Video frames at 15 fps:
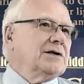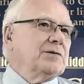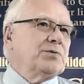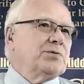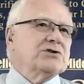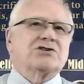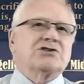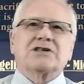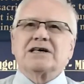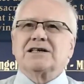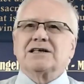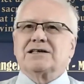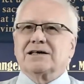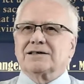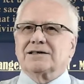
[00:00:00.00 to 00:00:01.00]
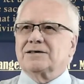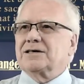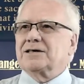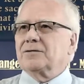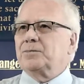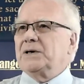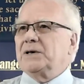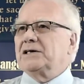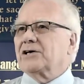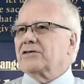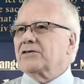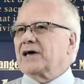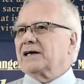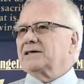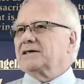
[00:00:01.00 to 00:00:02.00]
proceed. And Peter
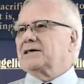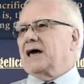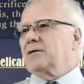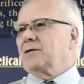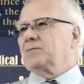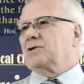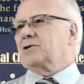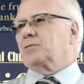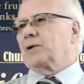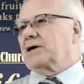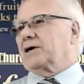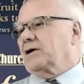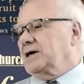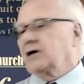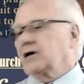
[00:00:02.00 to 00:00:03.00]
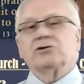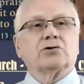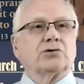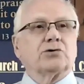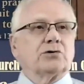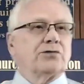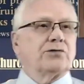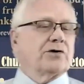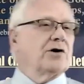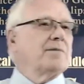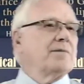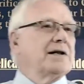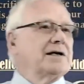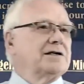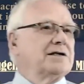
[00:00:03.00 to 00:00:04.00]
then came to Pickering, I don't know for how
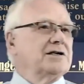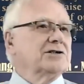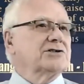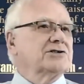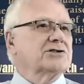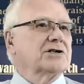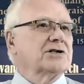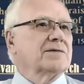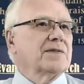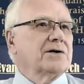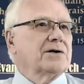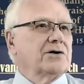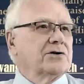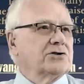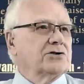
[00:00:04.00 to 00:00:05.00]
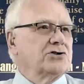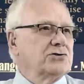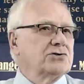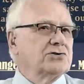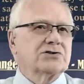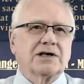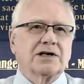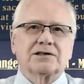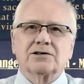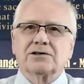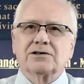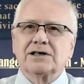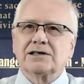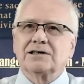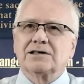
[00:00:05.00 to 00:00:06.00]
many years, on a Tuesday
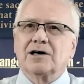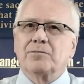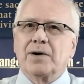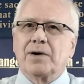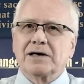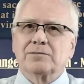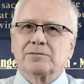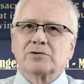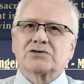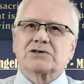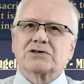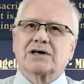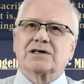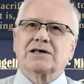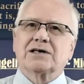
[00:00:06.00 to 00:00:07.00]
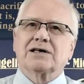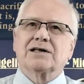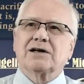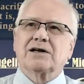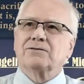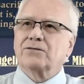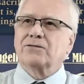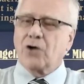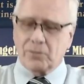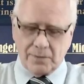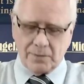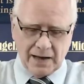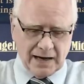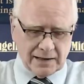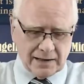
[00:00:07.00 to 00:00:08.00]
to lead a Bible study. And then
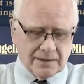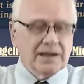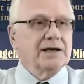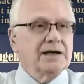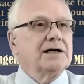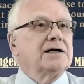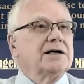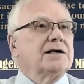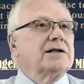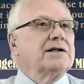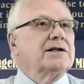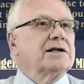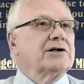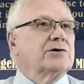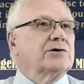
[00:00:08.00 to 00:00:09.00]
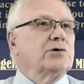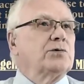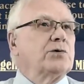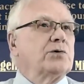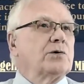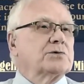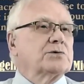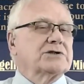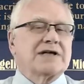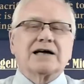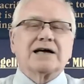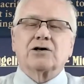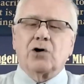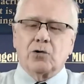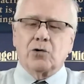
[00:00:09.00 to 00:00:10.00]
from that, the little, what was
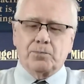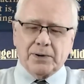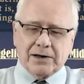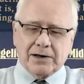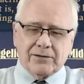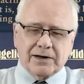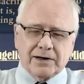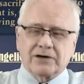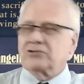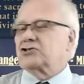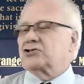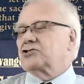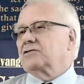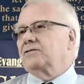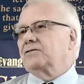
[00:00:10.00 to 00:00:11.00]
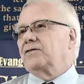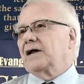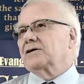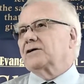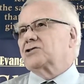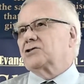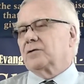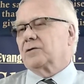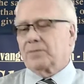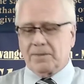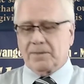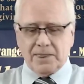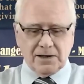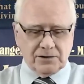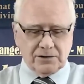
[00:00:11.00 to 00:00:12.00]
then called Pickering Christian Fellowship,
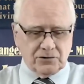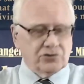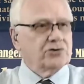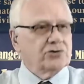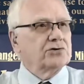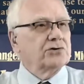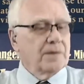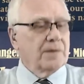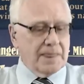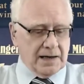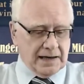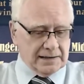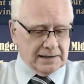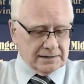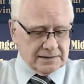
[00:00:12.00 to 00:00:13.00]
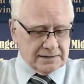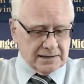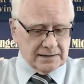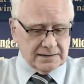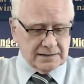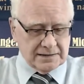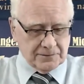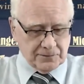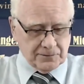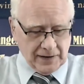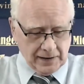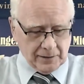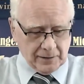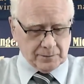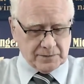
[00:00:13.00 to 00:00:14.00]
grew and
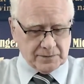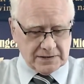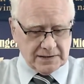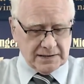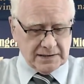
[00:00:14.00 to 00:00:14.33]
developed.